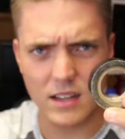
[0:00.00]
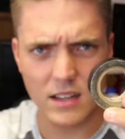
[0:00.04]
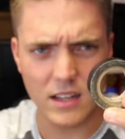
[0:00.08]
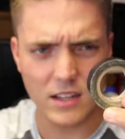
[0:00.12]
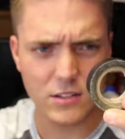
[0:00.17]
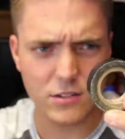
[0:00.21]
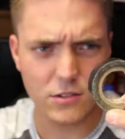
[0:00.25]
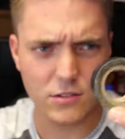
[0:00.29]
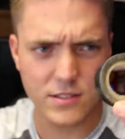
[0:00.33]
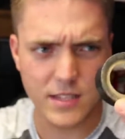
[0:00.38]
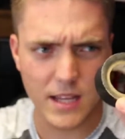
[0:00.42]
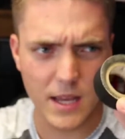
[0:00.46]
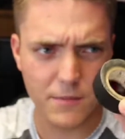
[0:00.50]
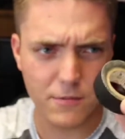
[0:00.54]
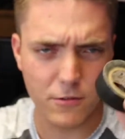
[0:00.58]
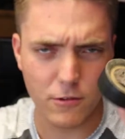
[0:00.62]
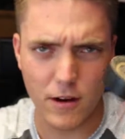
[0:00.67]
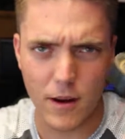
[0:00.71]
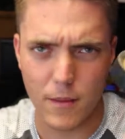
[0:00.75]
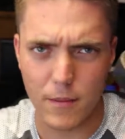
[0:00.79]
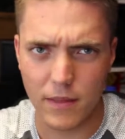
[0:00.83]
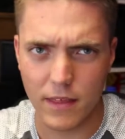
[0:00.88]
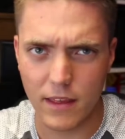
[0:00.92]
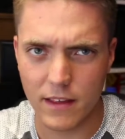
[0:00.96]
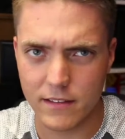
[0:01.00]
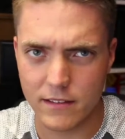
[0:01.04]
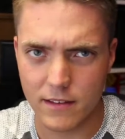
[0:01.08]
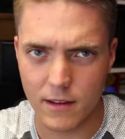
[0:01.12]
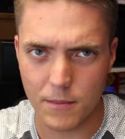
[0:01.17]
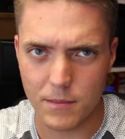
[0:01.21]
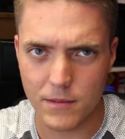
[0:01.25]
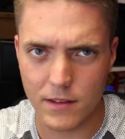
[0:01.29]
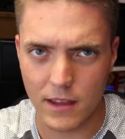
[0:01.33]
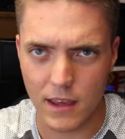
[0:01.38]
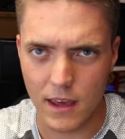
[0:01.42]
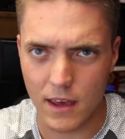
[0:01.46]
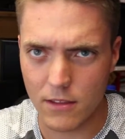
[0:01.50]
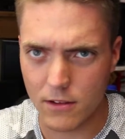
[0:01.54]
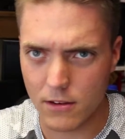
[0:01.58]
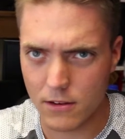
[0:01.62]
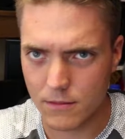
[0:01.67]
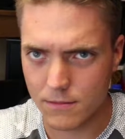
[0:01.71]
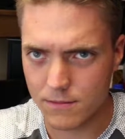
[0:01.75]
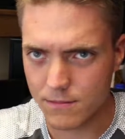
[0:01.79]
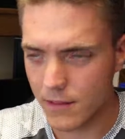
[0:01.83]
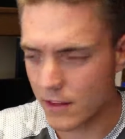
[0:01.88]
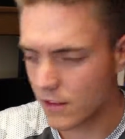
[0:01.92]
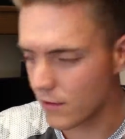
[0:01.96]
Electrical tape for wrapping things up
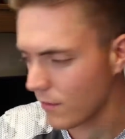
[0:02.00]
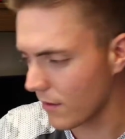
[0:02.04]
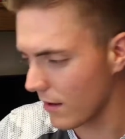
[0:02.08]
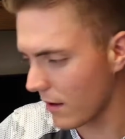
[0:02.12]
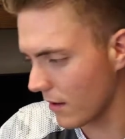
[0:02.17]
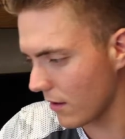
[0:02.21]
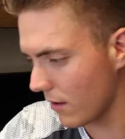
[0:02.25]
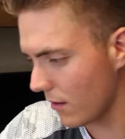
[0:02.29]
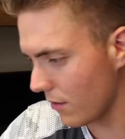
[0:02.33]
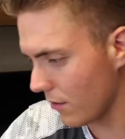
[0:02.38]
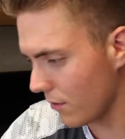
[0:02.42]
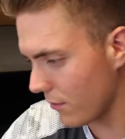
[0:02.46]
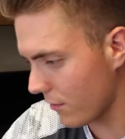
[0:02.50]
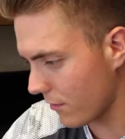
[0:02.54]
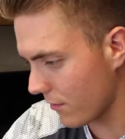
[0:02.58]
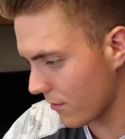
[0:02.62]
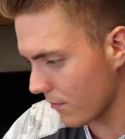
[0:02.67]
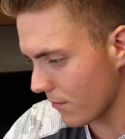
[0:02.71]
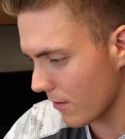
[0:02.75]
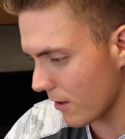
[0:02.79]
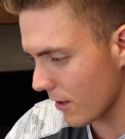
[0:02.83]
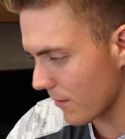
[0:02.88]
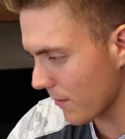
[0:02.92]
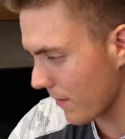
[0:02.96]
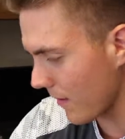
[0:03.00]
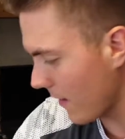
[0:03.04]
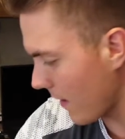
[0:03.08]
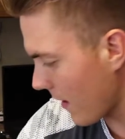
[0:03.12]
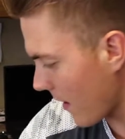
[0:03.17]
together, that's what I used, recommend